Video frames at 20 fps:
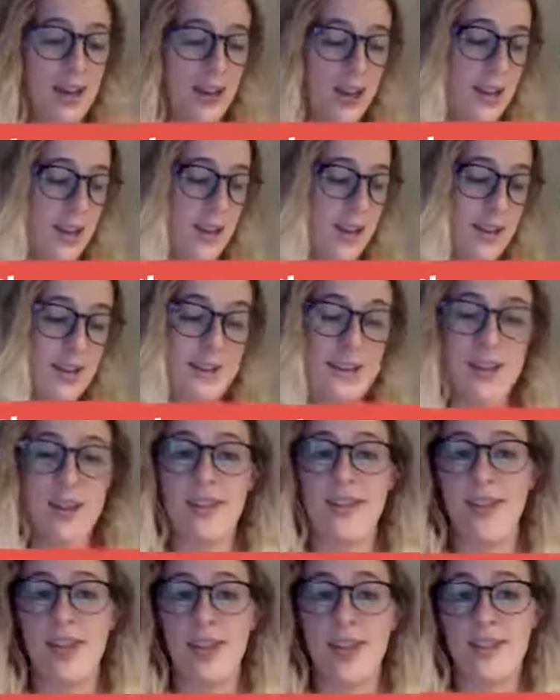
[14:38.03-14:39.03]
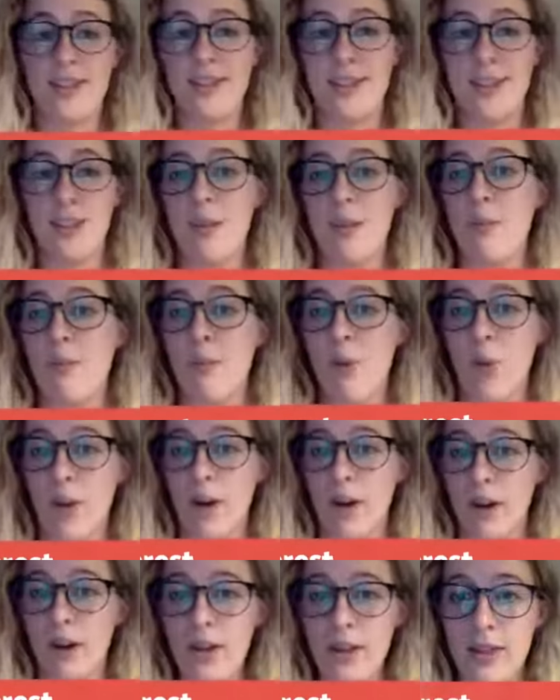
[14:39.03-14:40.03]
That is not the case
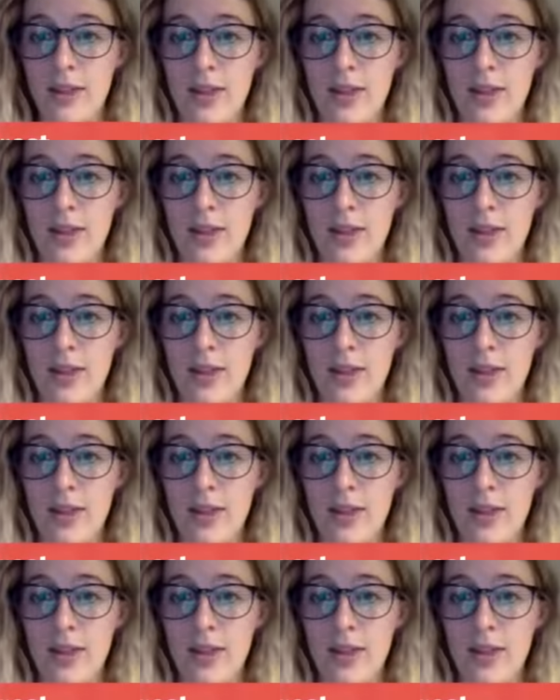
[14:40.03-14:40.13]
anymore.